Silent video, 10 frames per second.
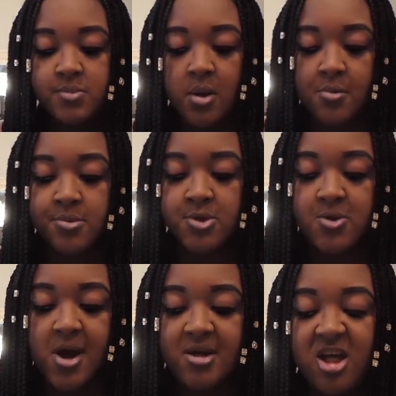Do
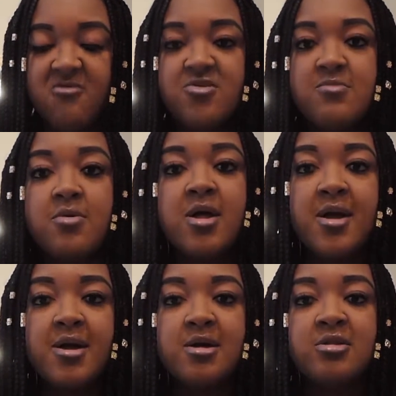you guys have any
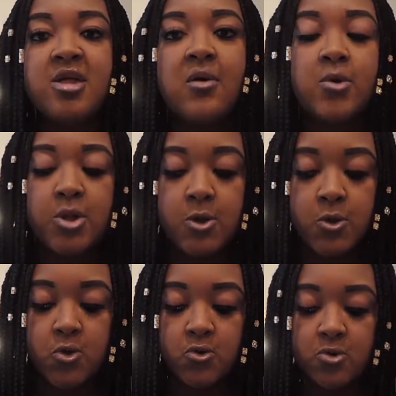plans? Like, what do
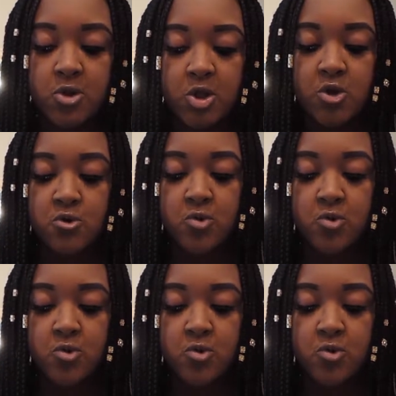you usually do?